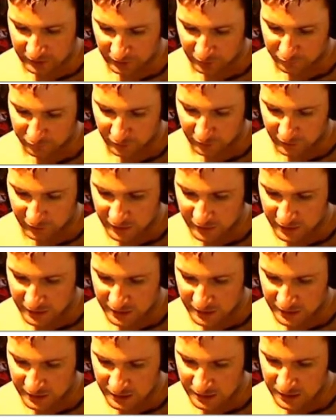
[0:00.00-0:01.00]
Thunderfly
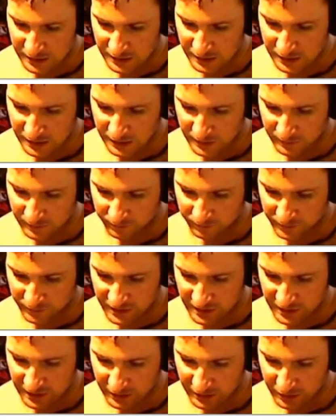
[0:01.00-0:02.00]
is
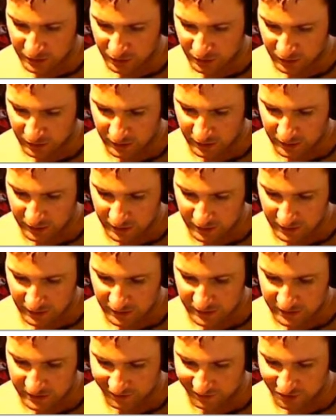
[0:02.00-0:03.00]
he any good?
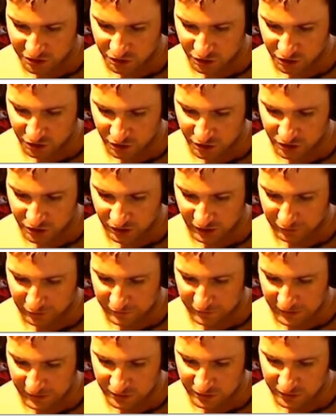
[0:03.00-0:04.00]
Skills charge a lot
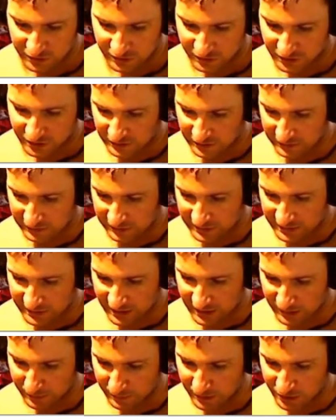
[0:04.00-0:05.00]
faster, deals a lot less
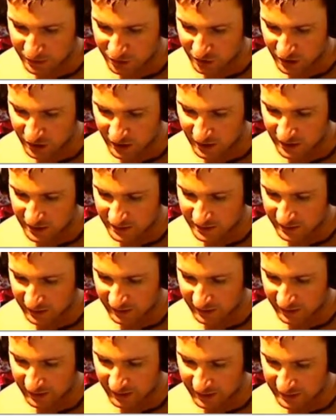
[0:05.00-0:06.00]
damage. He's
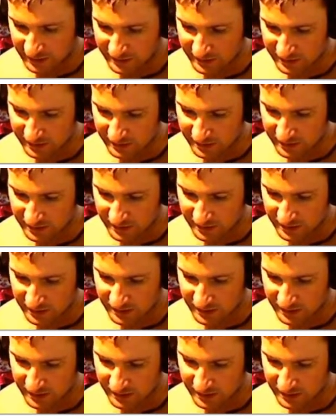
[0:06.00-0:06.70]
got haste.